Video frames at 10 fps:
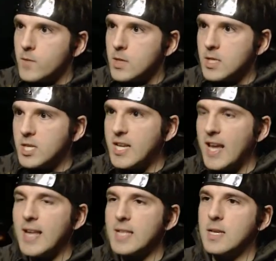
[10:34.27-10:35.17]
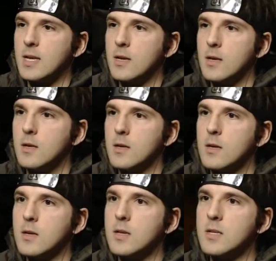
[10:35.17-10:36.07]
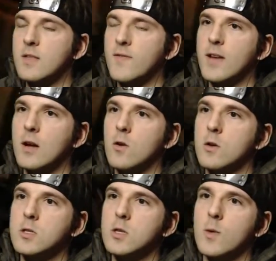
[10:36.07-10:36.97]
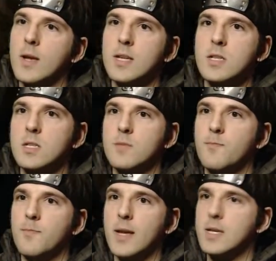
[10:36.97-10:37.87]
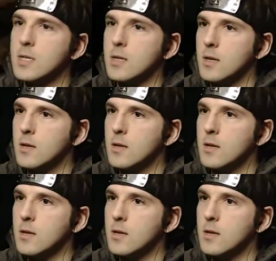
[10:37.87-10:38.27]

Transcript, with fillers: Shit! thing I've got to do here is just basically